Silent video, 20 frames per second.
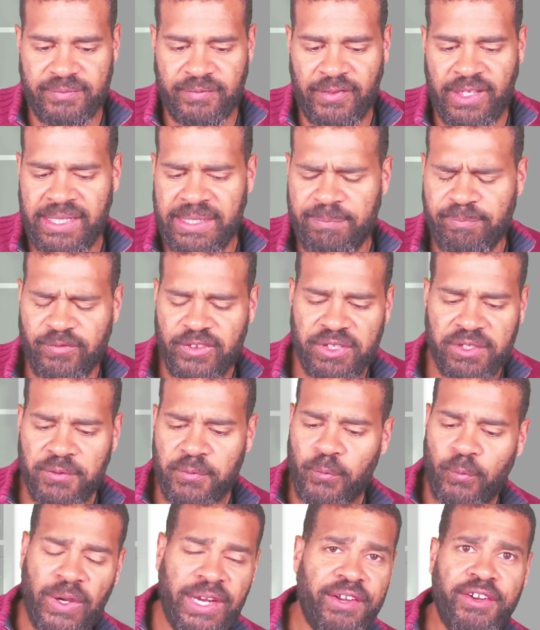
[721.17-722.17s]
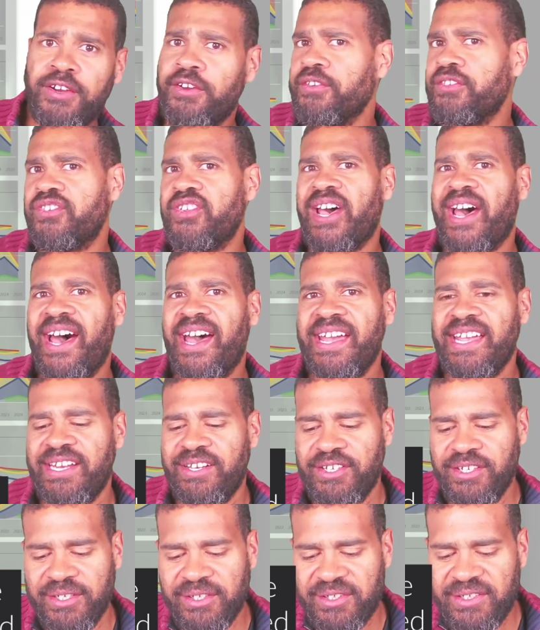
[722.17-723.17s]
Okay, so we're not tied,
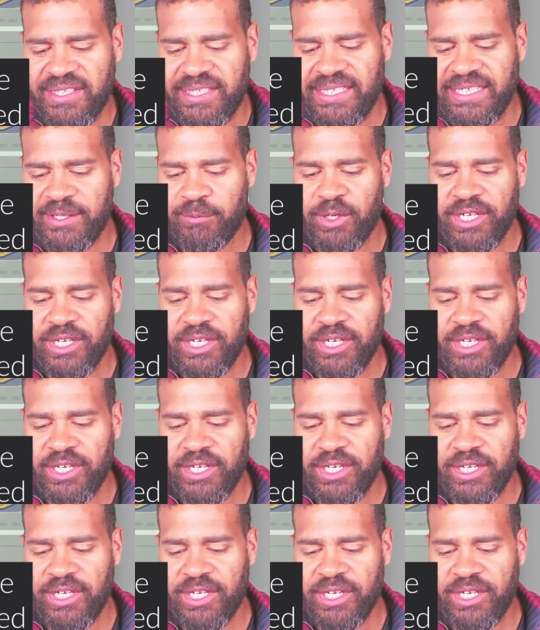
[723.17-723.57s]
you can see here,